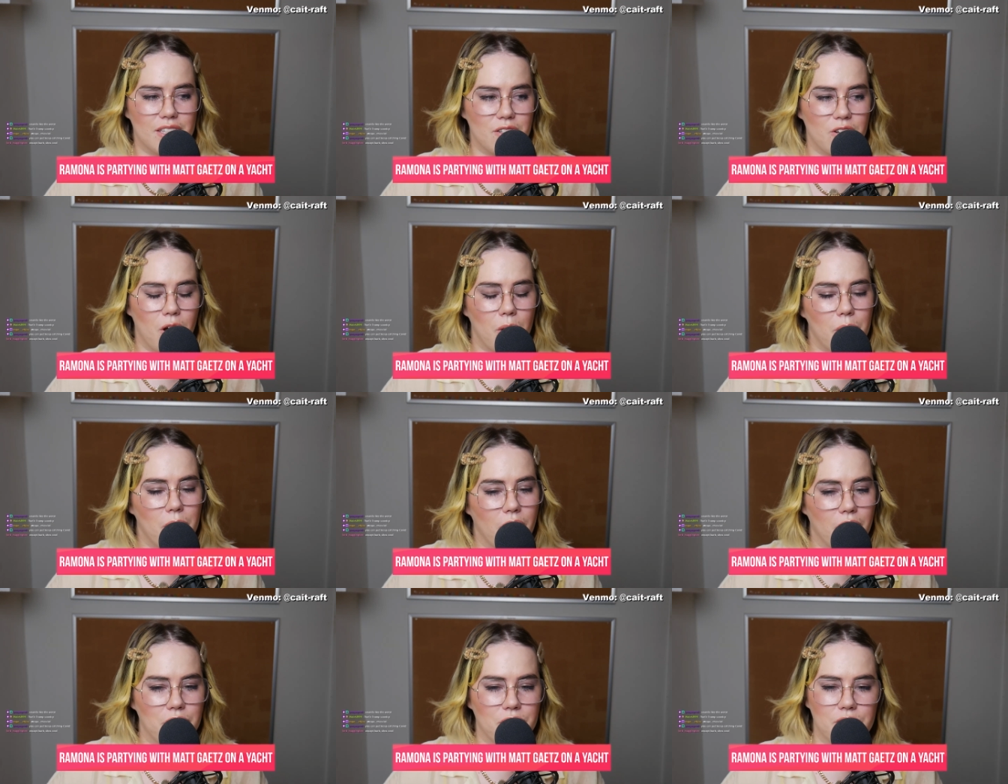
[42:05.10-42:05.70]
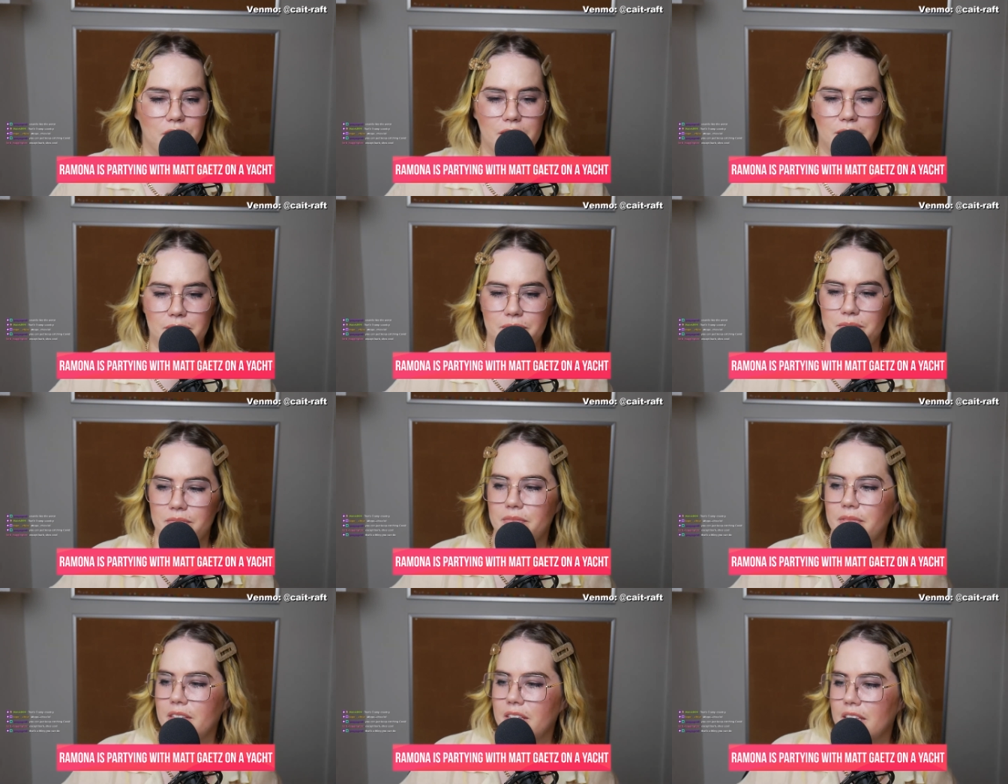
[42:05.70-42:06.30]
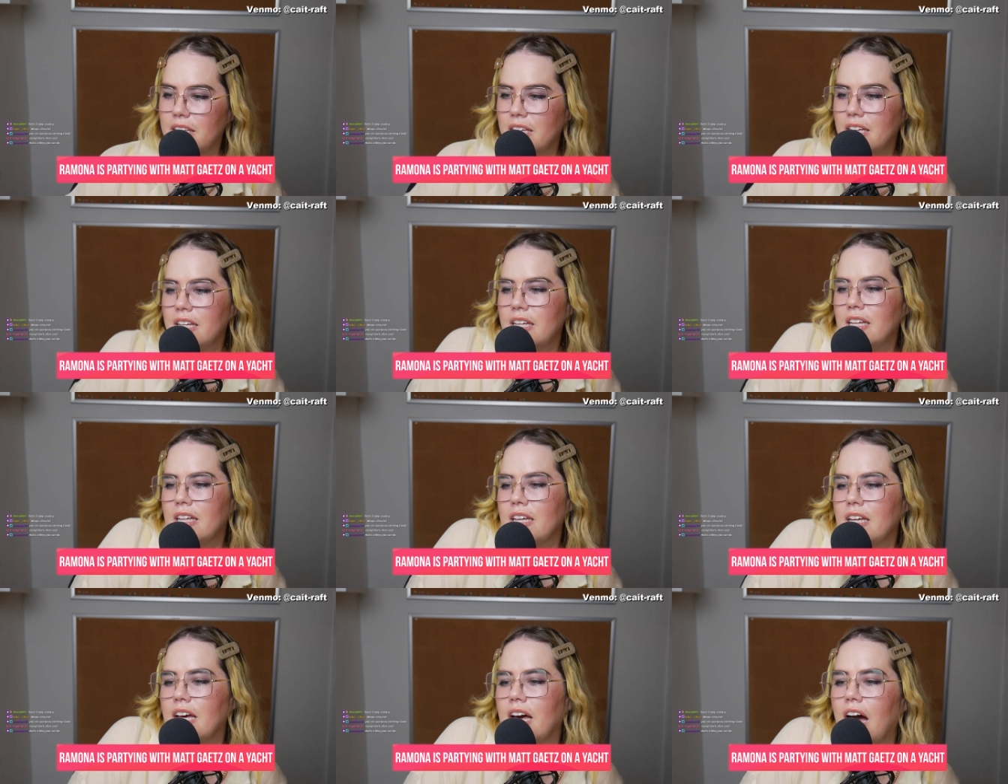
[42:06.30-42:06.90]
Trump country.
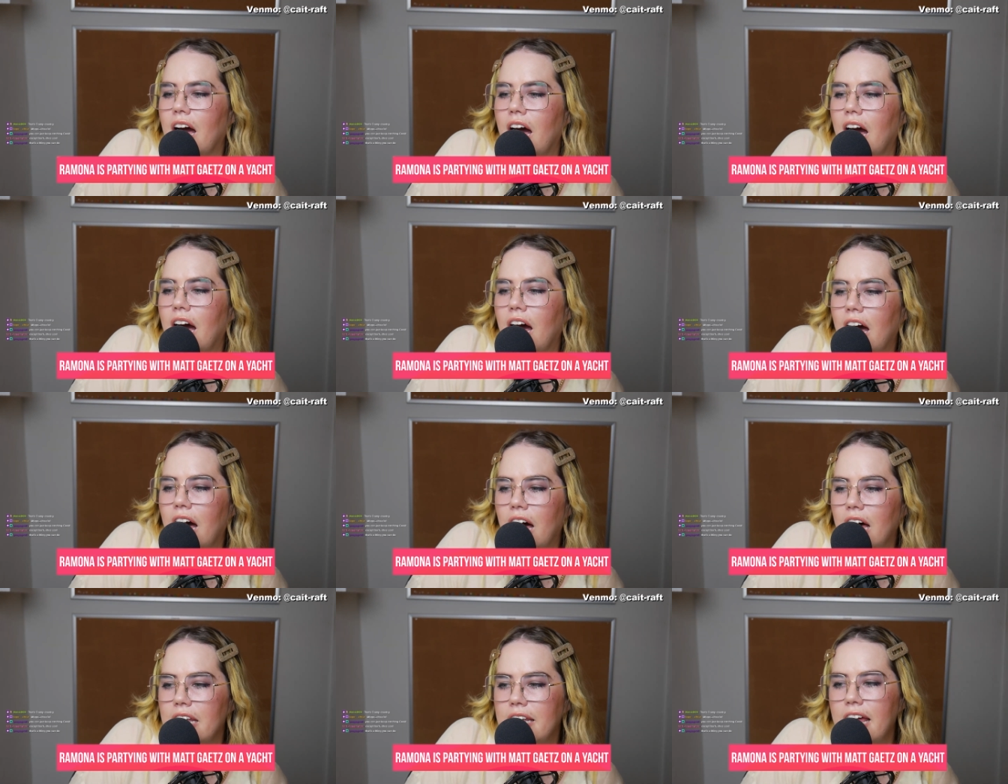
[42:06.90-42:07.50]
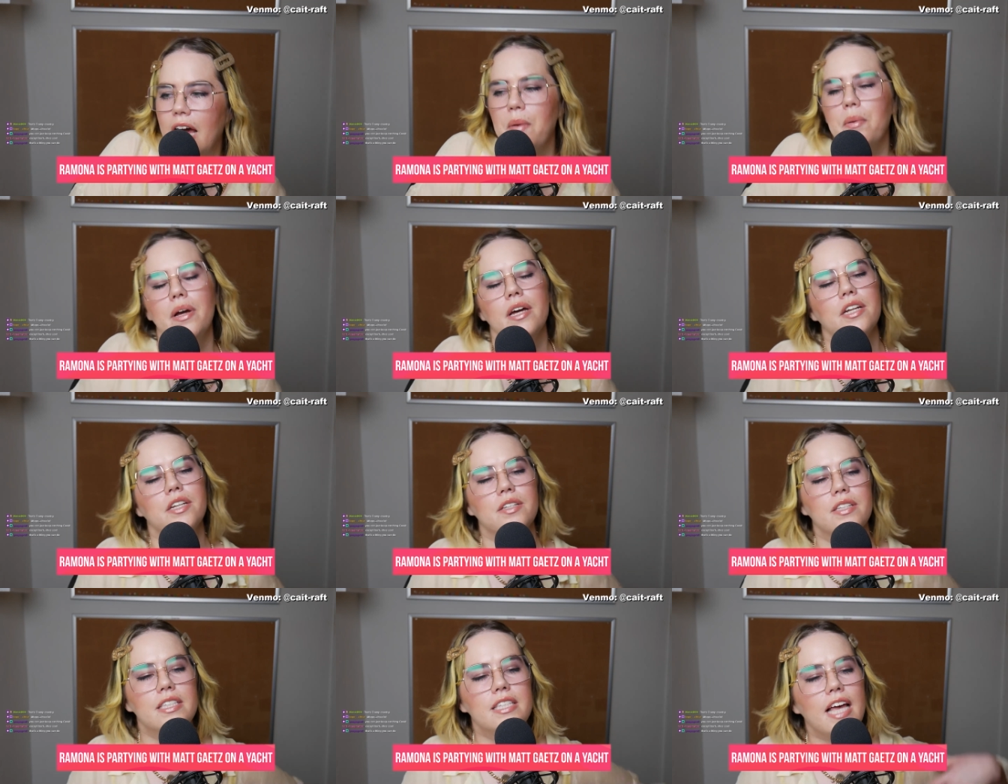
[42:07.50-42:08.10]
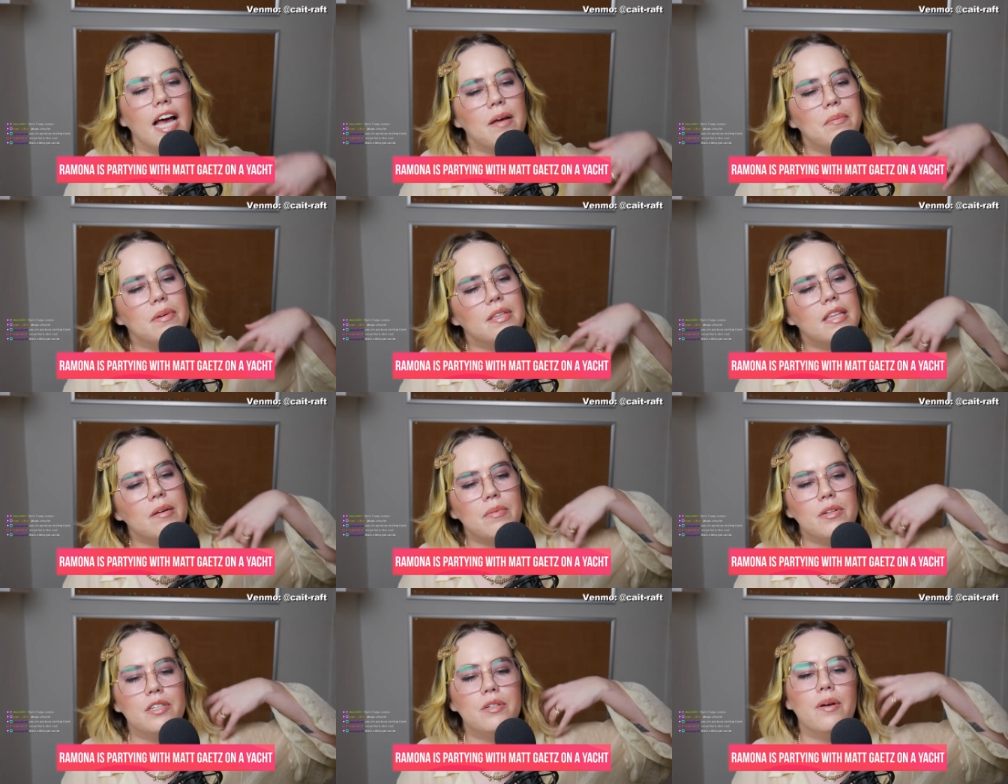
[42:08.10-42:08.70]
Uh, now we got to do the segment
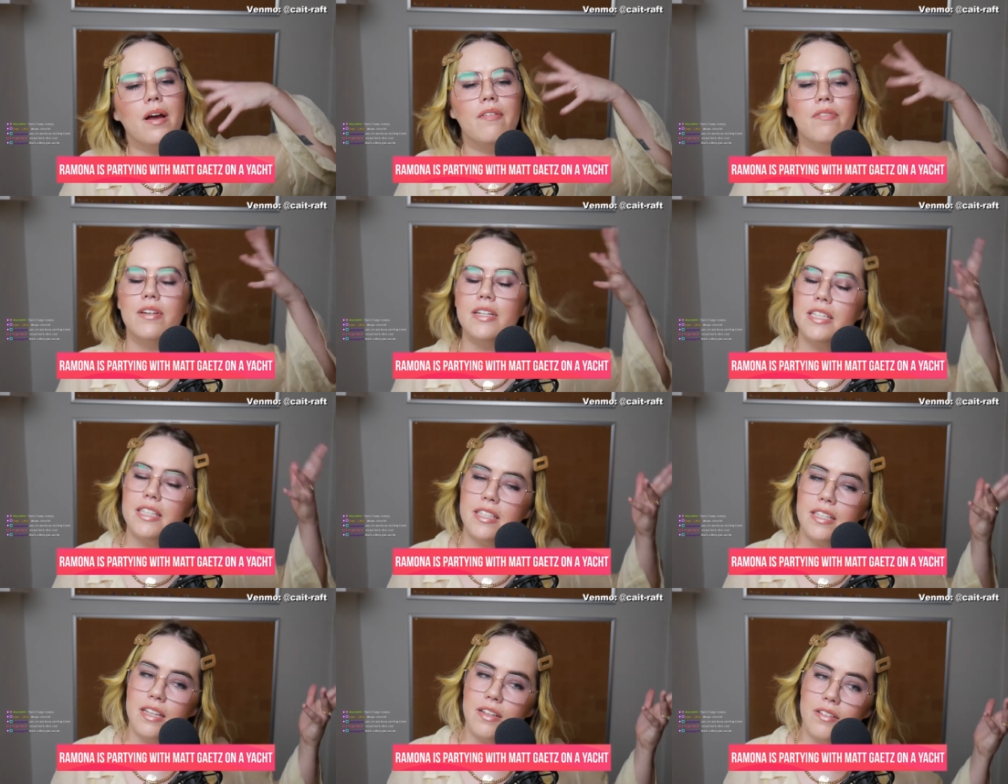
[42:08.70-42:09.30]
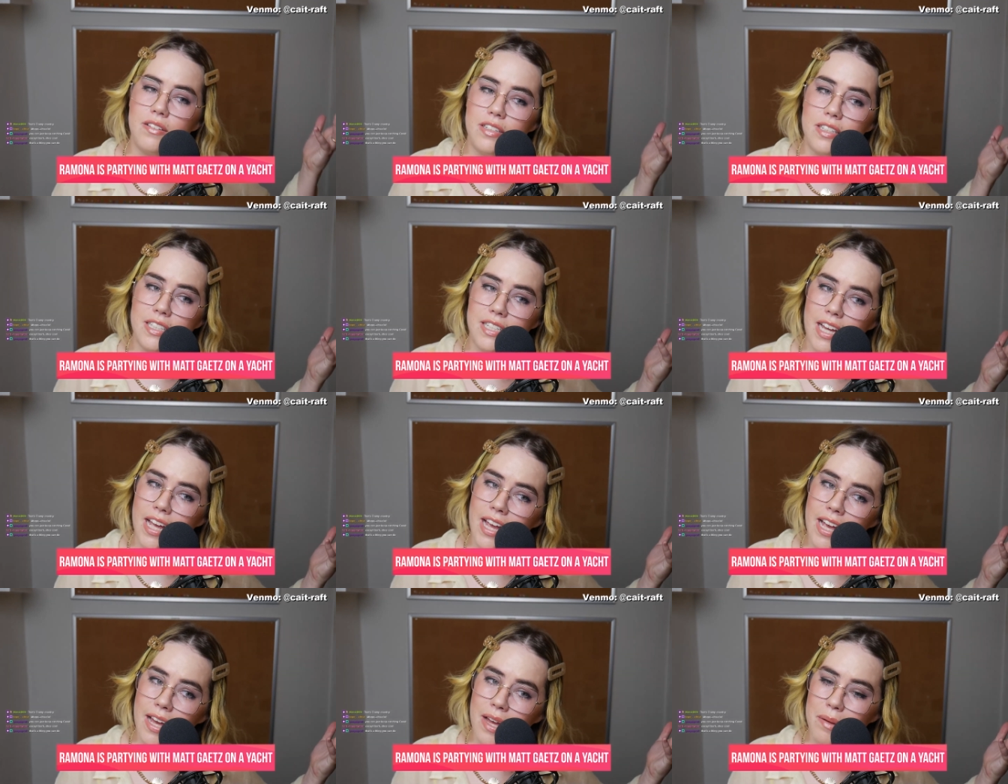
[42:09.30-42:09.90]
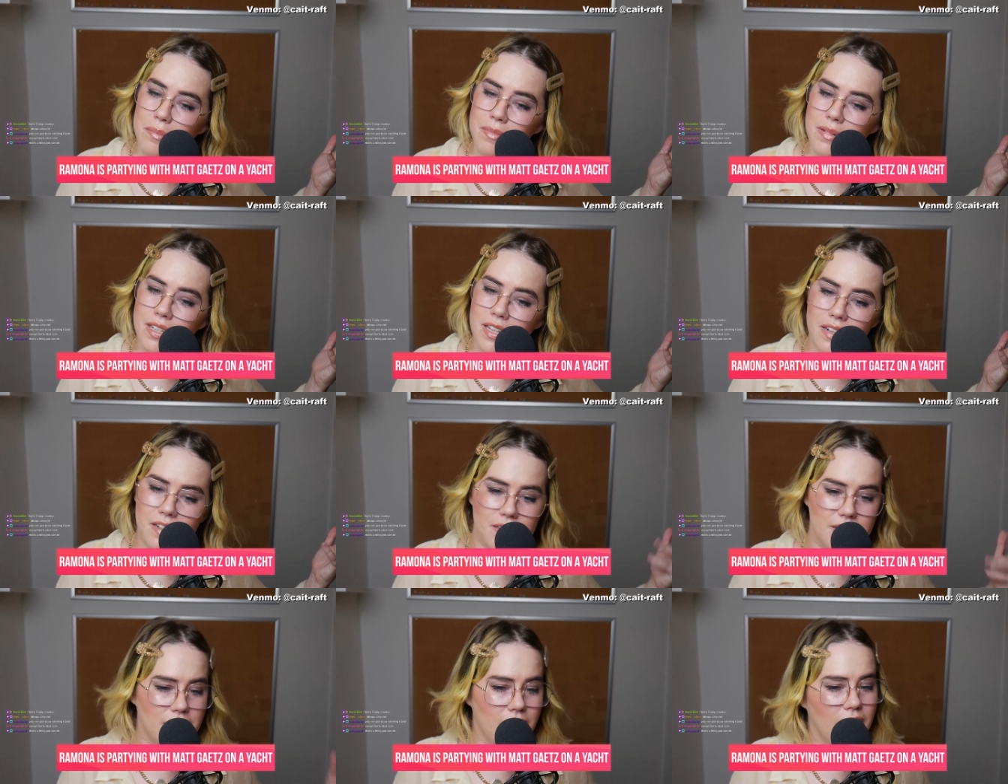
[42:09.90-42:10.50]
that we do every single damn
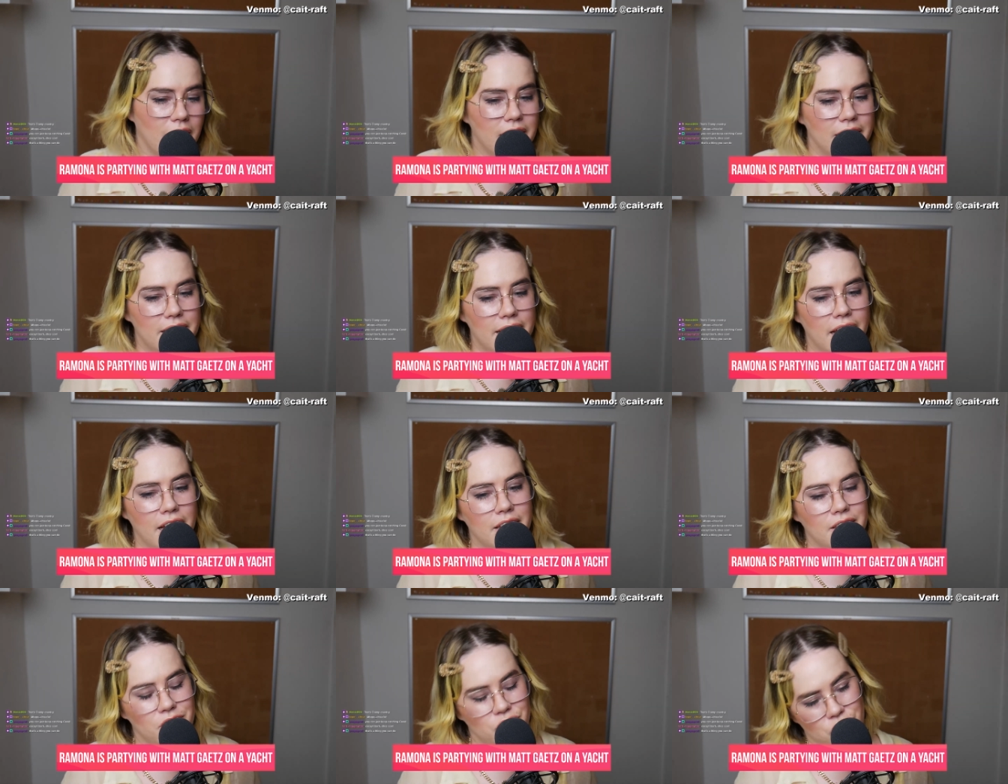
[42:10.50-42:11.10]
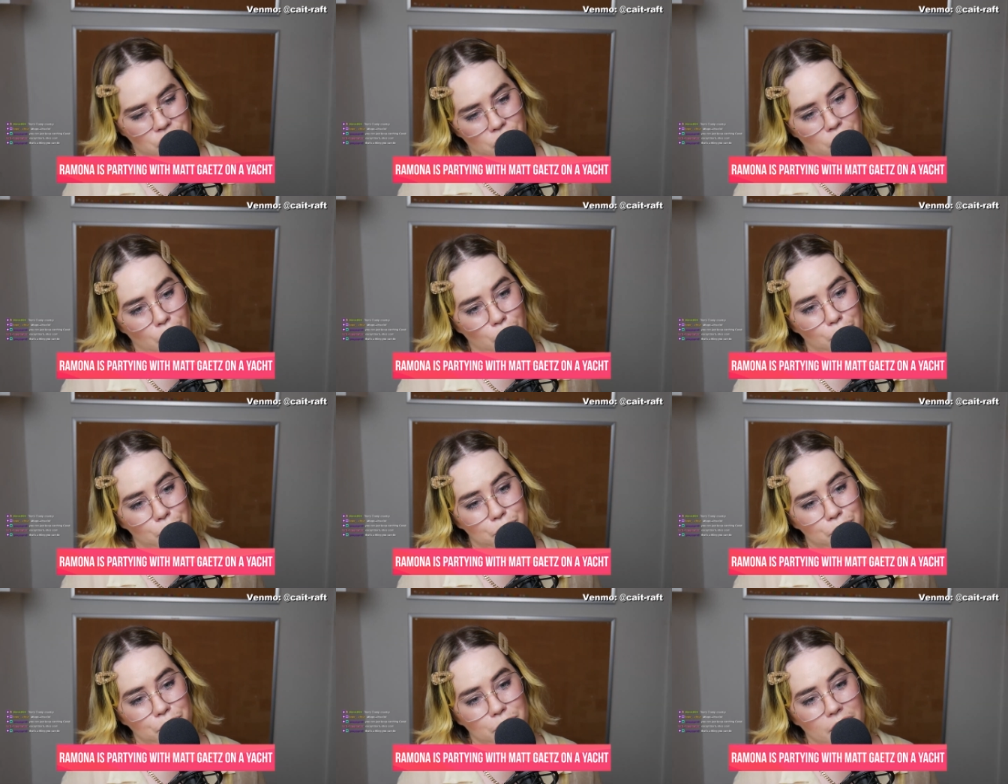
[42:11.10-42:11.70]
little doggy day on the show.